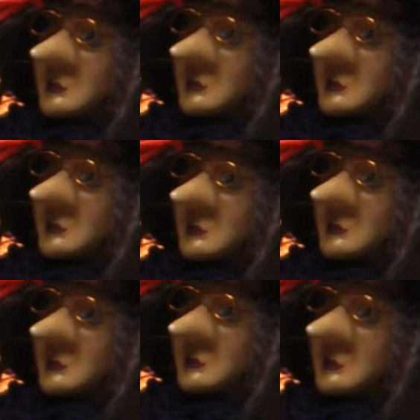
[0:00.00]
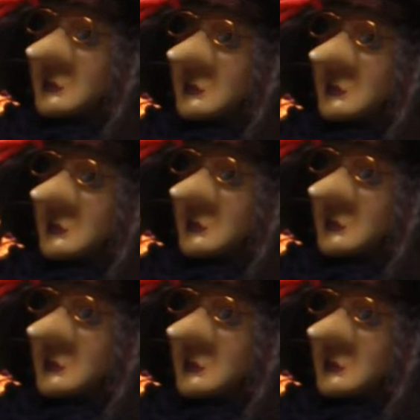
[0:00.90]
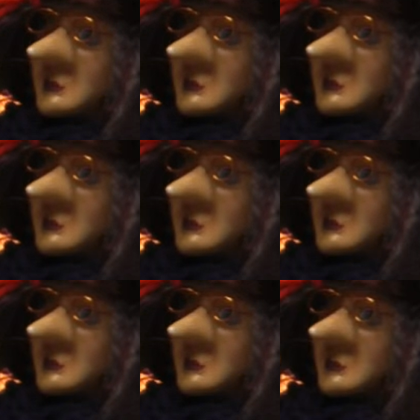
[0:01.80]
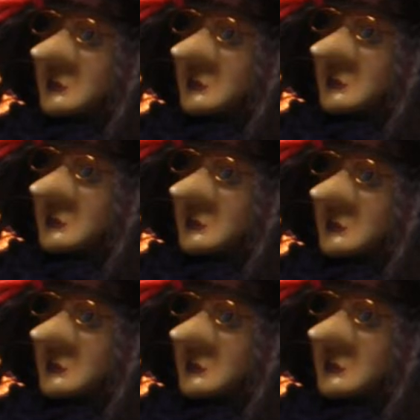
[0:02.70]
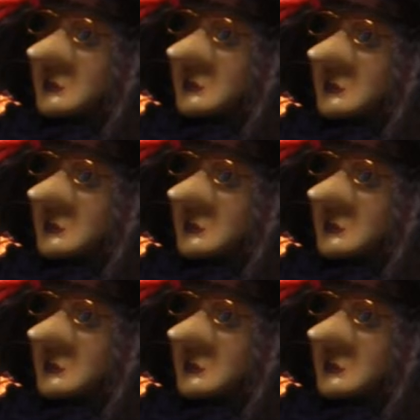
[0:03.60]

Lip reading: No one is speaking in this clip.